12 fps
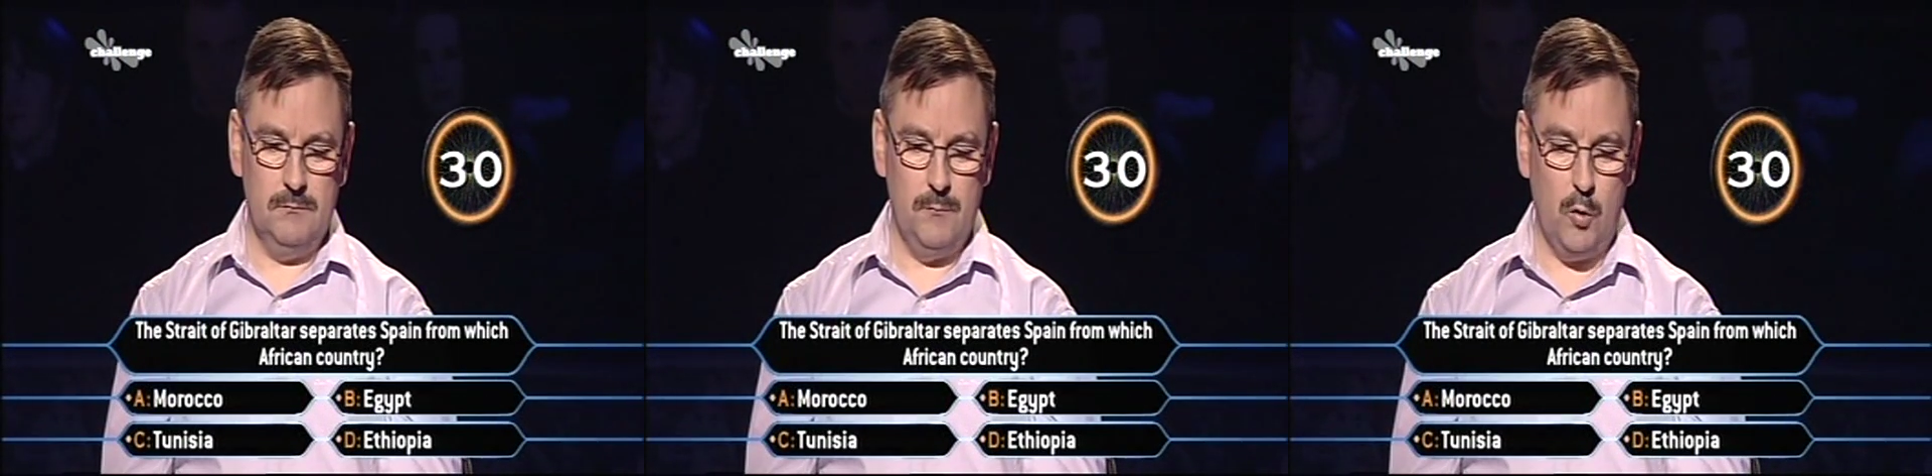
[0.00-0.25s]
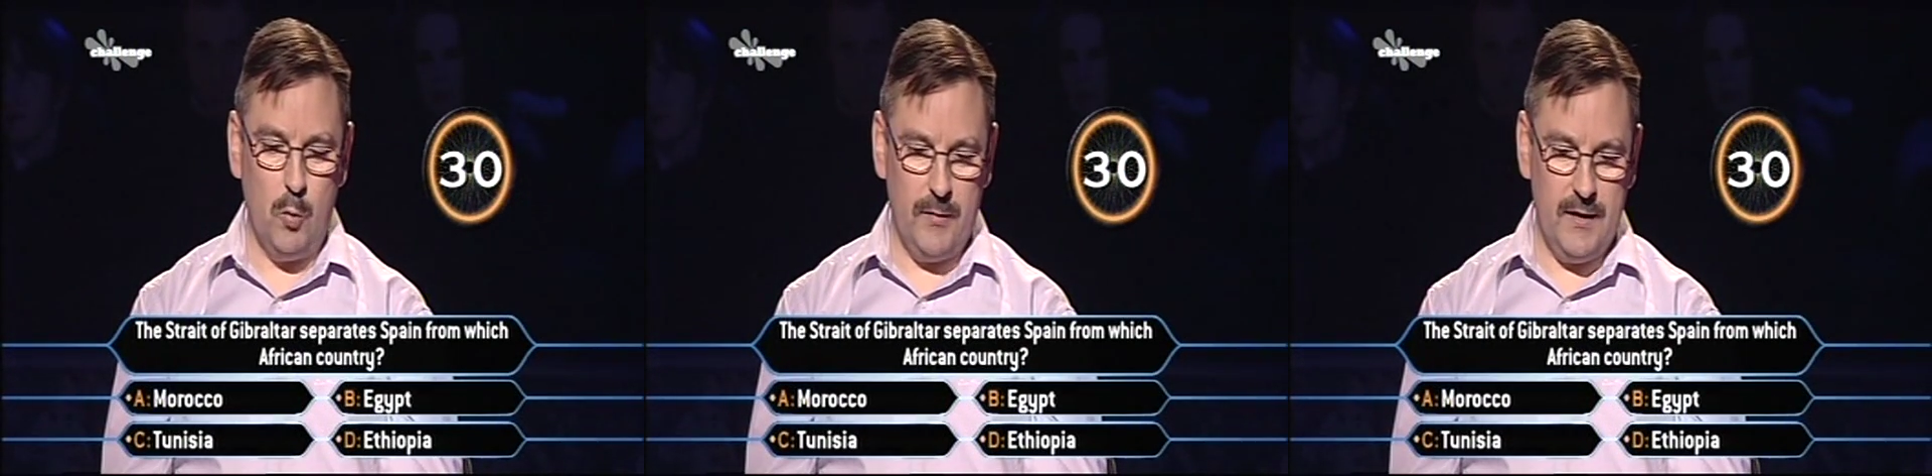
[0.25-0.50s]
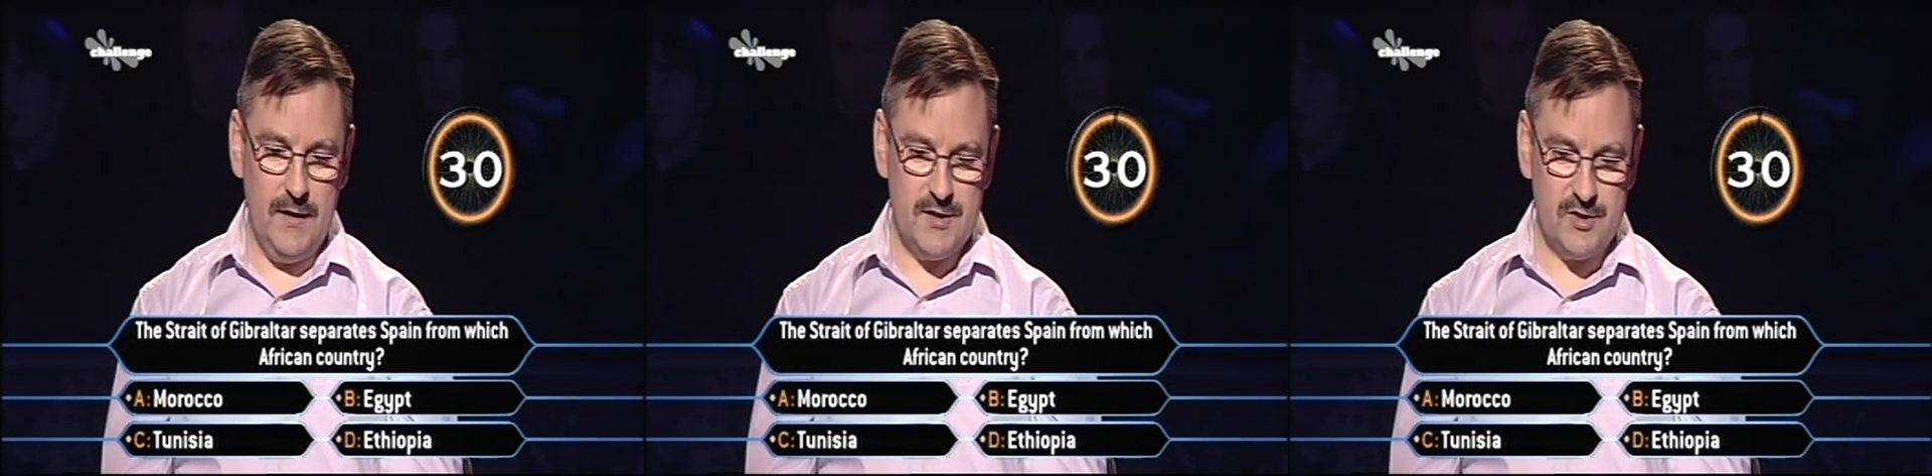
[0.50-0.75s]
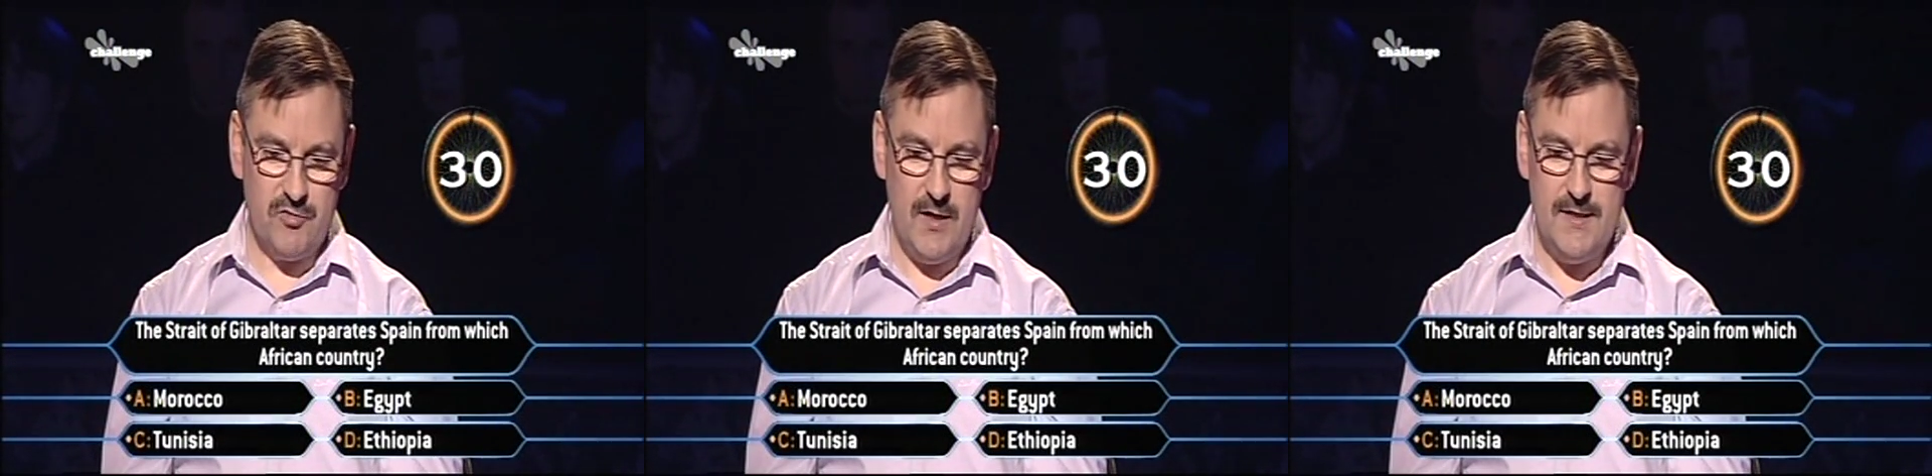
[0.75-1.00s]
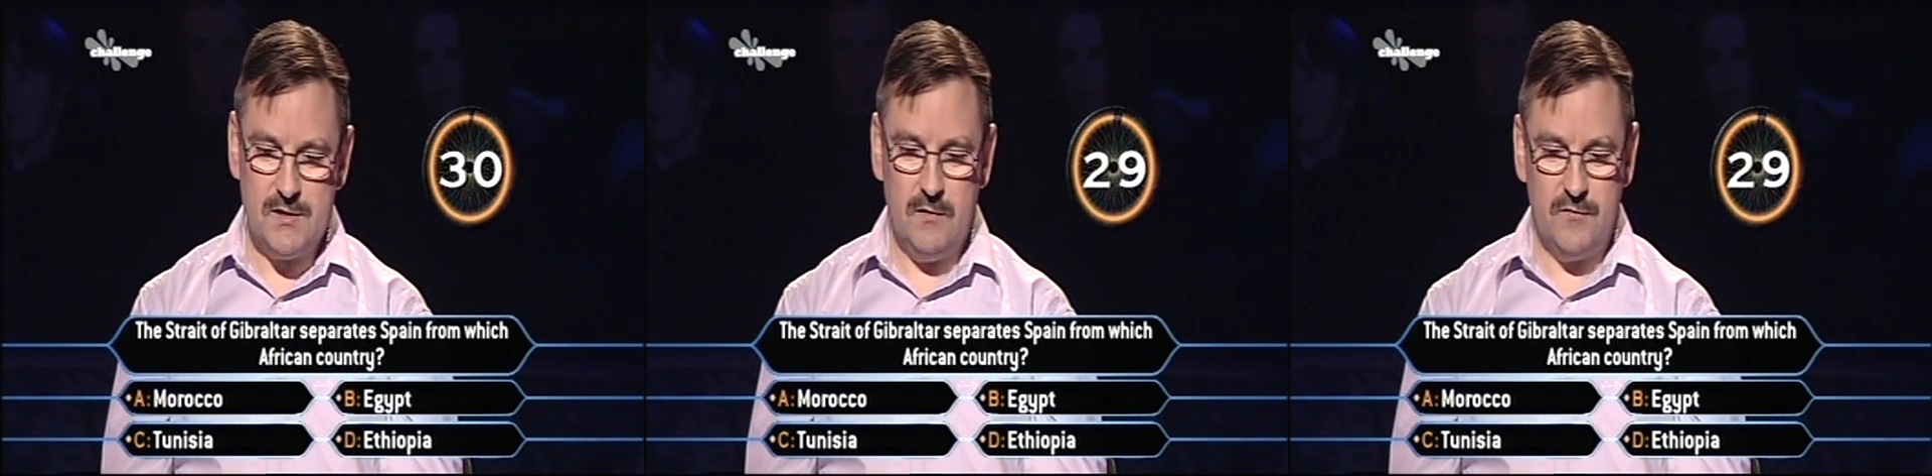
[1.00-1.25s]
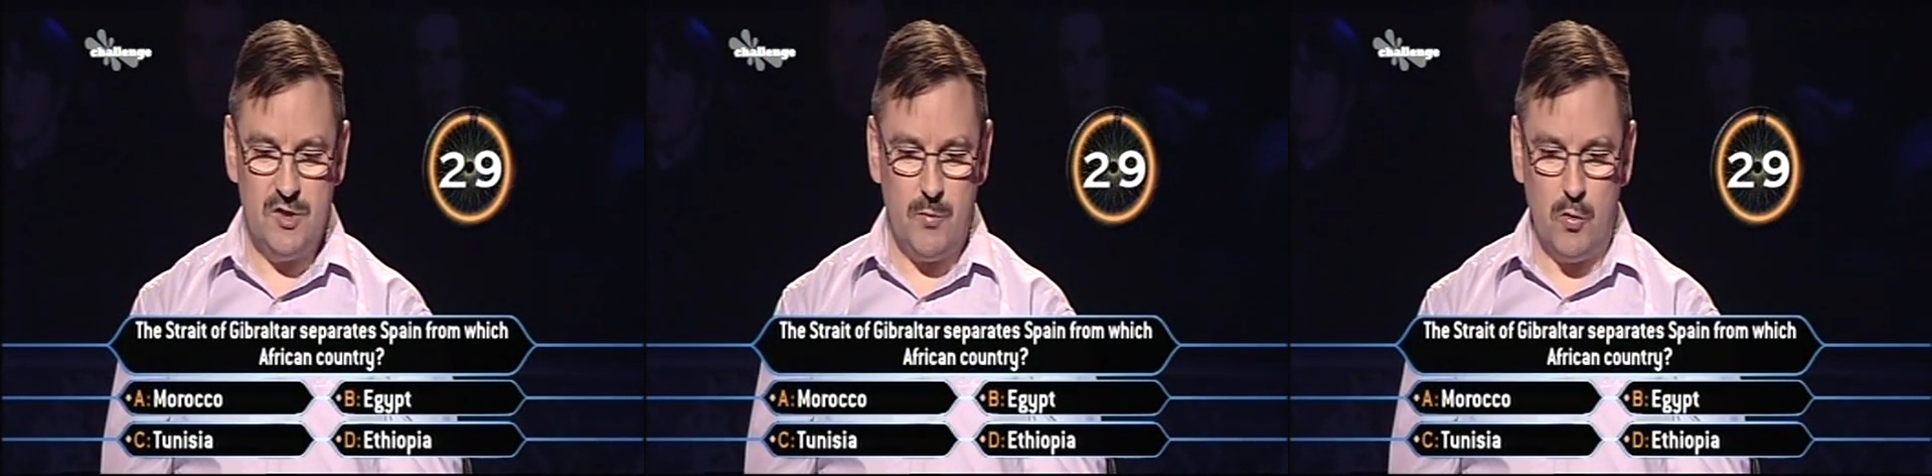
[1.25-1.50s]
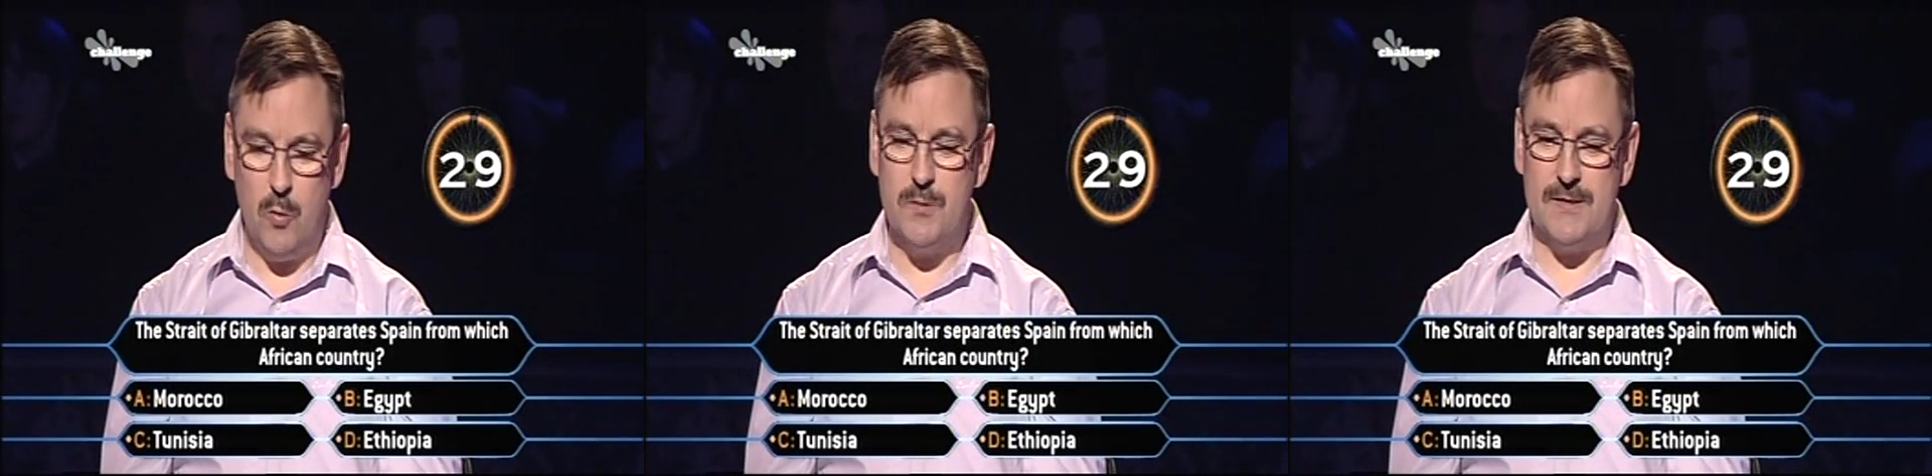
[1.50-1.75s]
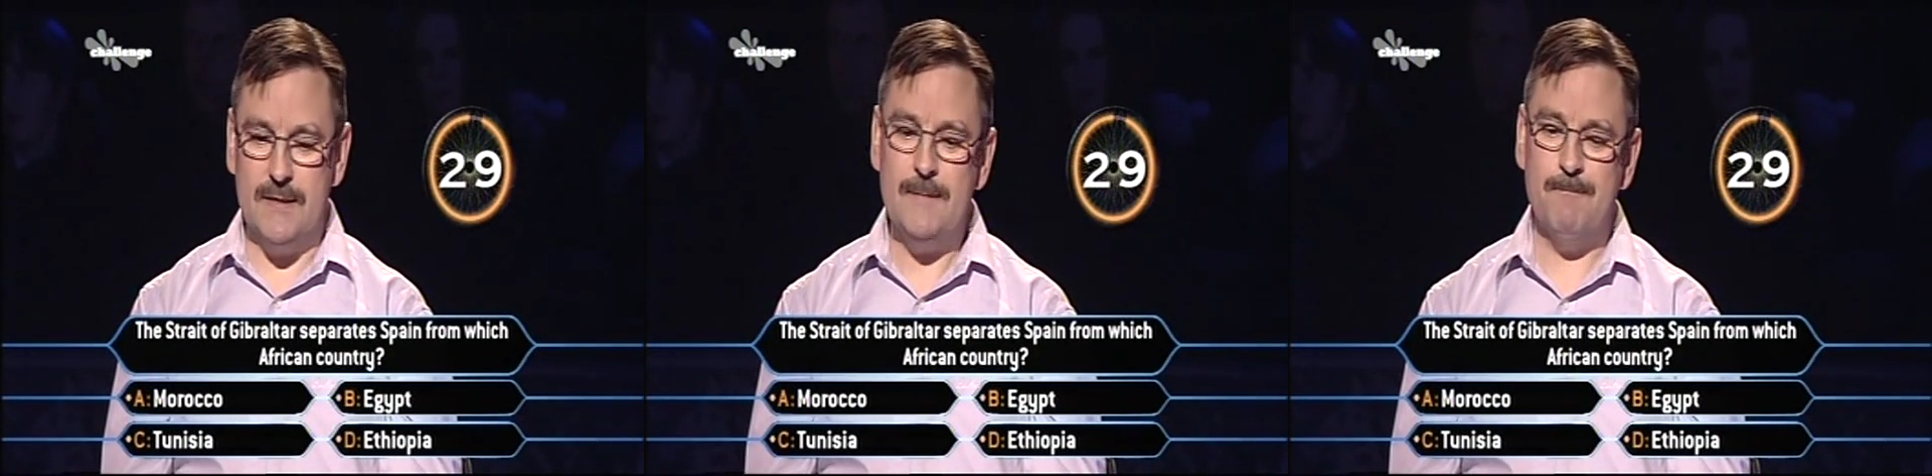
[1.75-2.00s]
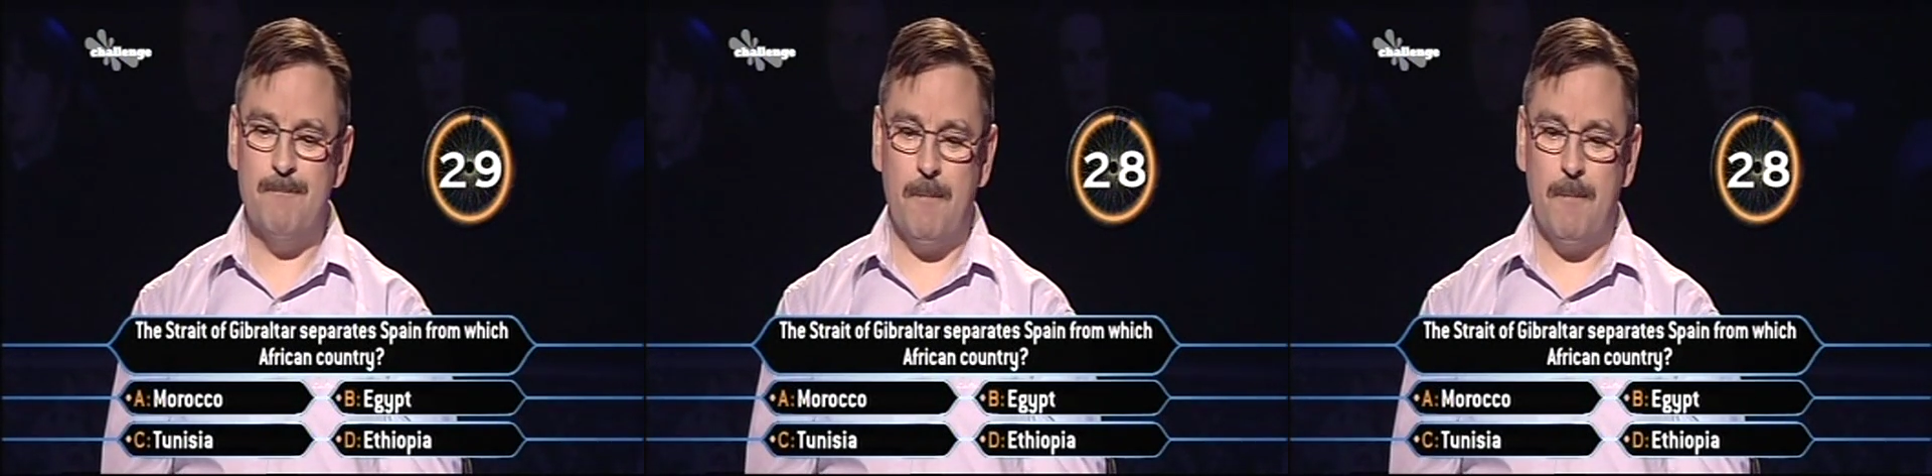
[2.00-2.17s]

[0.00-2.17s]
Paul, the Strait of Gibraltar